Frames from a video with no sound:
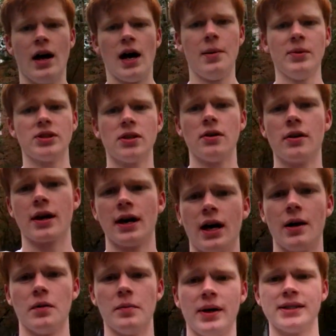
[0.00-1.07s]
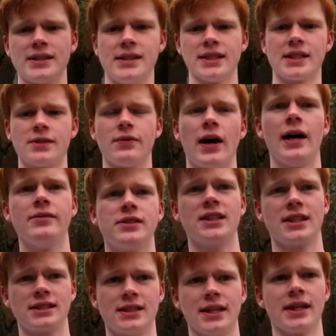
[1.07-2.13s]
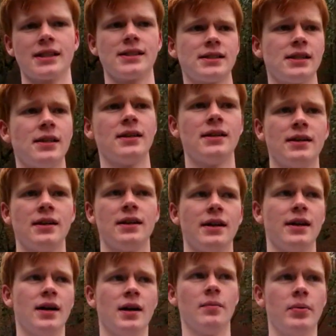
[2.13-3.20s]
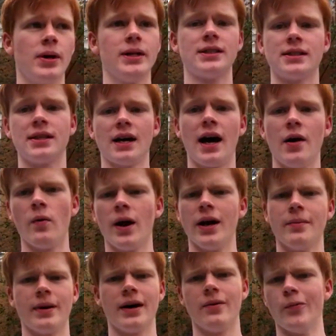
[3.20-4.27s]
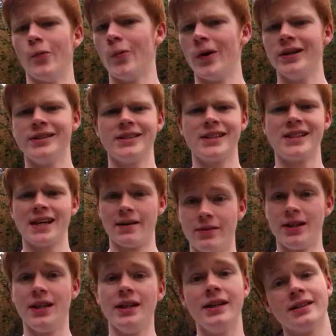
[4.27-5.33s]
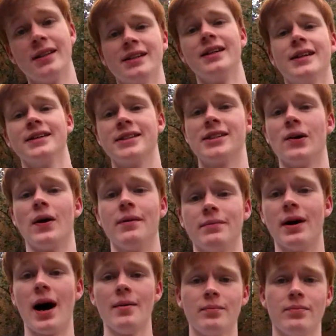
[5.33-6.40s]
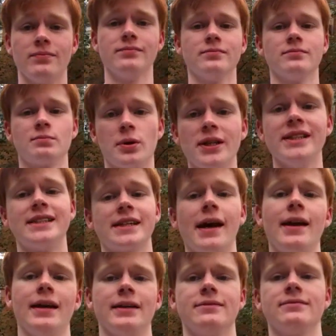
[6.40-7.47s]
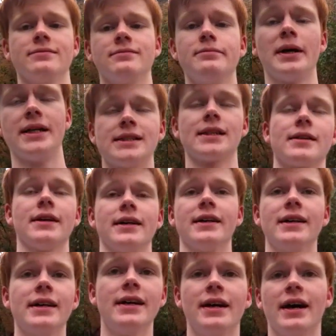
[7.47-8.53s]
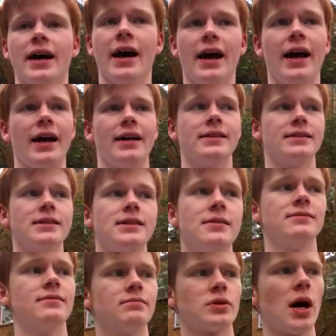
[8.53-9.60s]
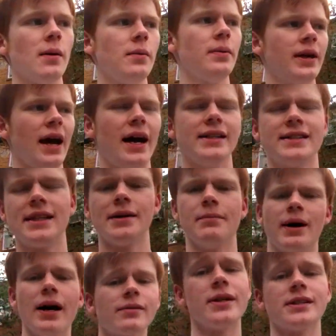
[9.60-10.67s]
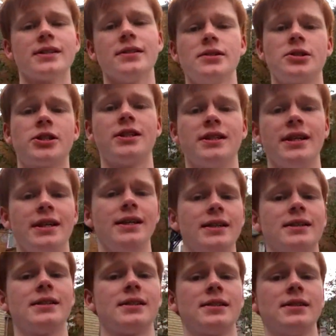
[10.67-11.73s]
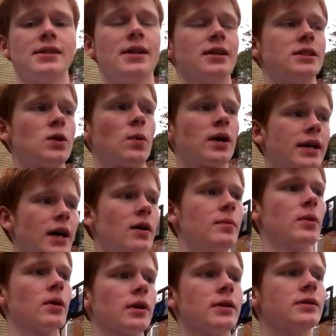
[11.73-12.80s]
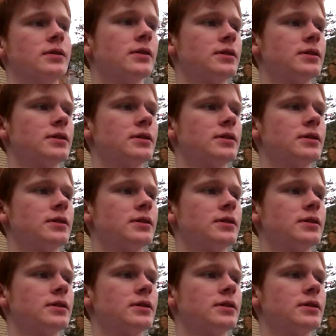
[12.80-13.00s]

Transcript: I'm a tall guy. I'm about 6'5", 6'6", but I weigh about 170, so I'm I'm pretty skinny, basically. And probably I'd say my resolution is to work out more.